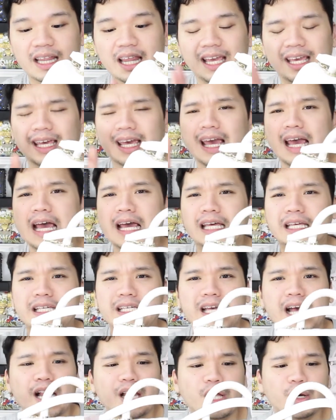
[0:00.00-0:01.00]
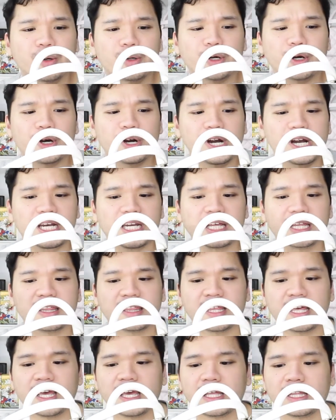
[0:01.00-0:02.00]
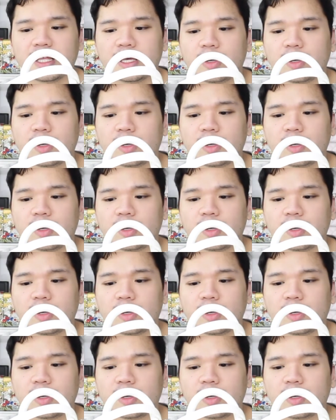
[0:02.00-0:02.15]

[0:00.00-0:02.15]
like yellowed or anything.